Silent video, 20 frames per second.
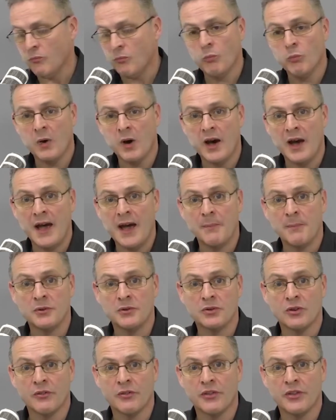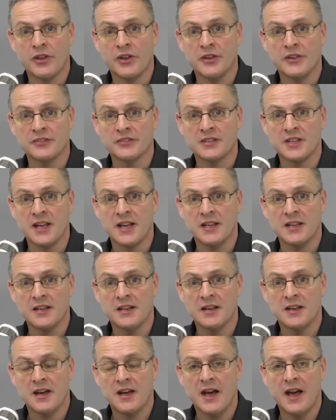what happened on Thursday,
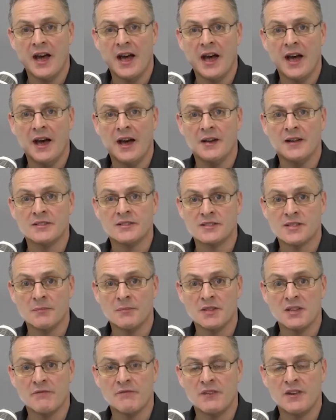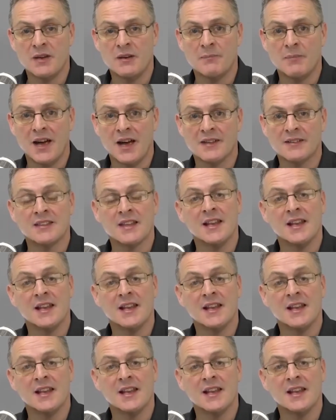some of the feedback,